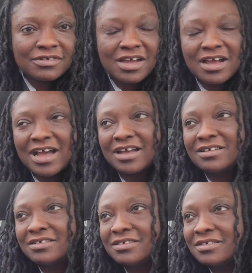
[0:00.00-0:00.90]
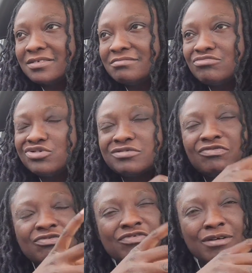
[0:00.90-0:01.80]
Ah,
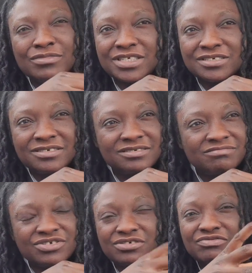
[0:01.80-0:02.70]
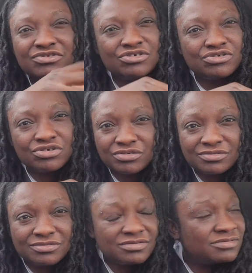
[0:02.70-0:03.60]
beautiful family. Beautiful union,
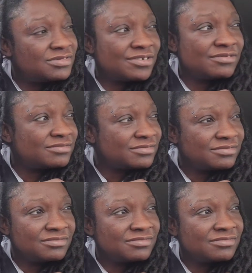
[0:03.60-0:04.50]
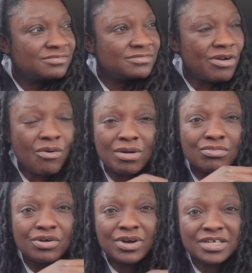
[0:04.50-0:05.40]
you know, one
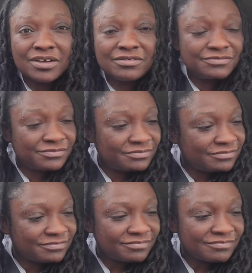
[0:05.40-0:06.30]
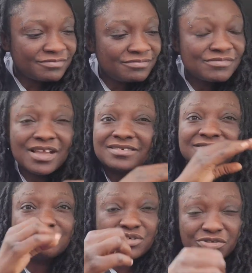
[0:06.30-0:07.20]
boy, one girl.
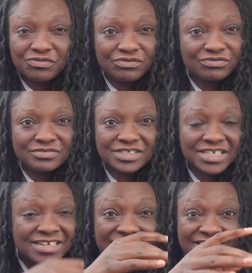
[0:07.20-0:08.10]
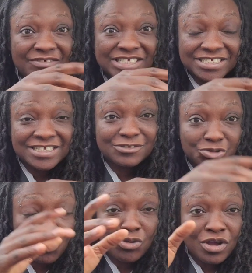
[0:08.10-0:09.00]
Beautiful. He said he has never cheated.
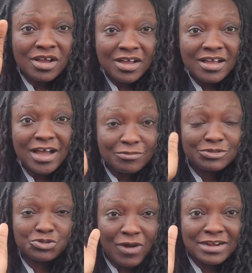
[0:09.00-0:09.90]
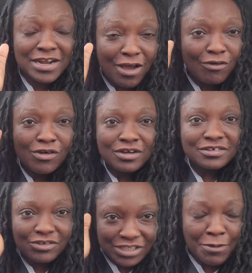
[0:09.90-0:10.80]
So, I mean, so right now,
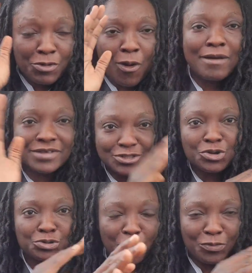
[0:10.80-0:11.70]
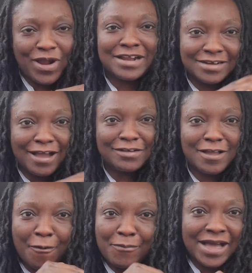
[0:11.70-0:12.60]
Ochami Kwame is on top right now. You
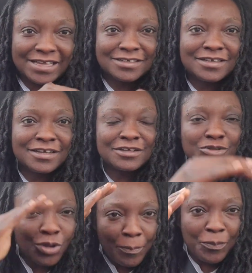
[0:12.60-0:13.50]
are my top